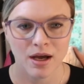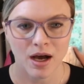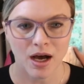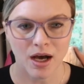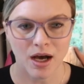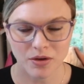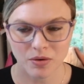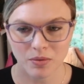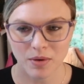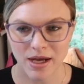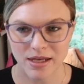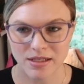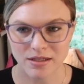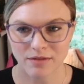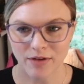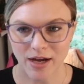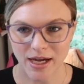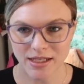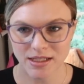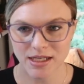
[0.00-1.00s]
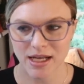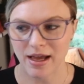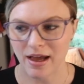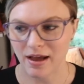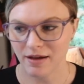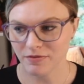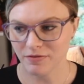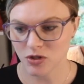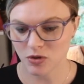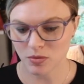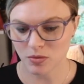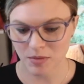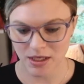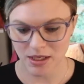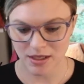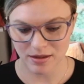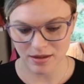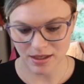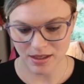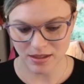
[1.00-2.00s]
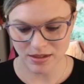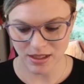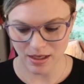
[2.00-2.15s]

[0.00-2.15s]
Otherwise, if I have too many things